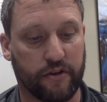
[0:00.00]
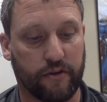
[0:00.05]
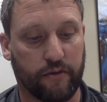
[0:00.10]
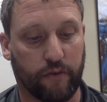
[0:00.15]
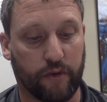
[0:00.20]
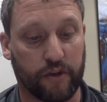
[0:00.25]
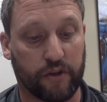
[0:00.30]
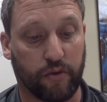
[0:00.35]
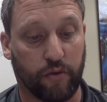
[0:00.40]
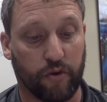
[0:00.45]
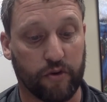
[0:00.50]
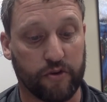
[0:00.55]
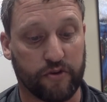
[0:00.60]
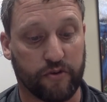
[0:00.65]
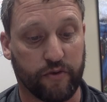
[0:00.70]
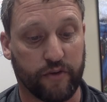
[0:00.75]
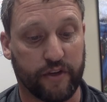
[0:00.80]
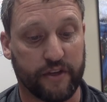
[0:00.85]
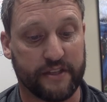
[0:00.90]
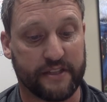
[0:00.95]
what the words are
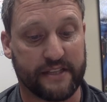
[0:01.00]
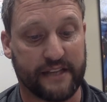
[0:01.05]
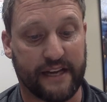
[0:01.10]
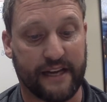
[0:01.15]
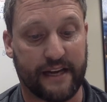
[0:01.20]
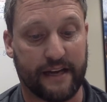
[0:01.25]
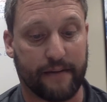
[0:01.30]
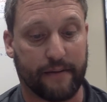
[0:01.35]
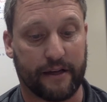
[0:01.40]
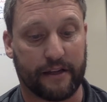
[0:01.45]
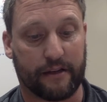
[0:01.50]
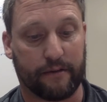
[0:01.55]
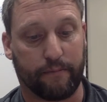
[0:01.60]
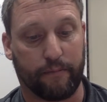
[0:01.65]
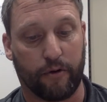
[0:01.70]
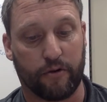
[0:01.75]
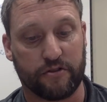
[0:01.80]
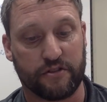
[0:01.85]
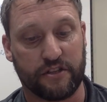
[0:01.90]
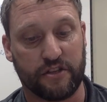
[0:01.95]
really saying about the
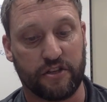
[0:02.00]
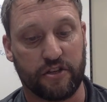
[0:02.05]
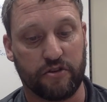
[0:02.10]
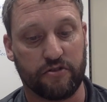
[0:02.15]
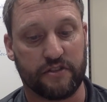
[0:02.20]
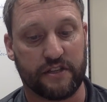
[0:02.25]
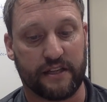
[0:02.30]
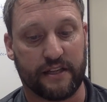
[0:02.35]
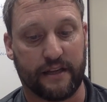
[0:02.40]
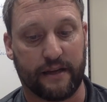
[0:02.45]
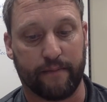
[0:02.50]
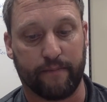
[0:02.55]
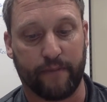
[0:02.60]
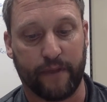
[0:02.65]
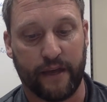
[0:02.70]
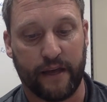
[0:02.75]
person using them.